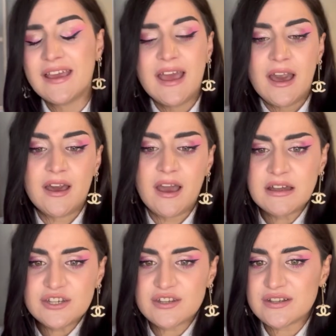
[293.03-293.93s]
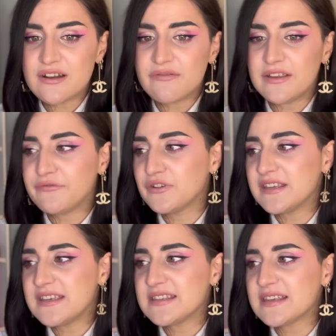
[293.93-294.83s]
I just love it for
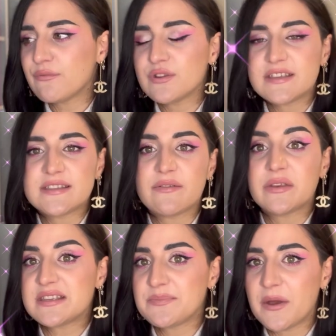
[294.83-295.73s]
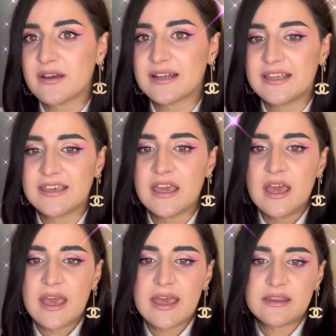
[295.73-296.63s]
this. I wanted something sparkling
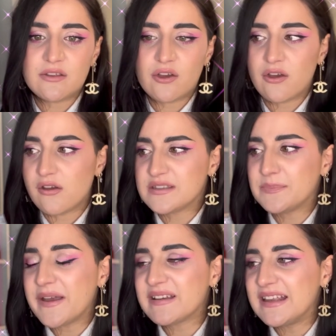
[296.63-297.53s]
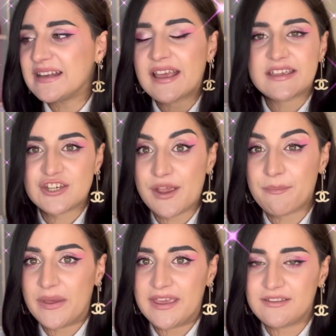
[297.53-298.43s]
and sparkling like
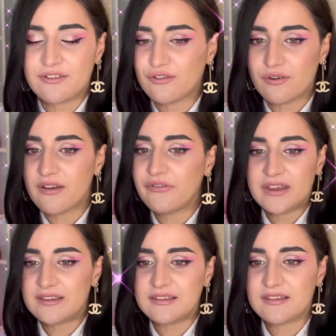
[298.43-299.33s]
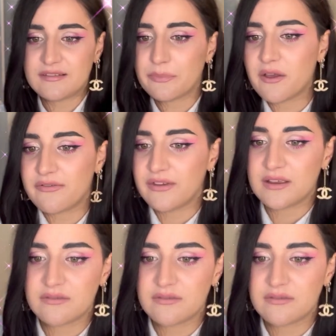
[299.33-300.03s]
champagne. So I think this is perfect.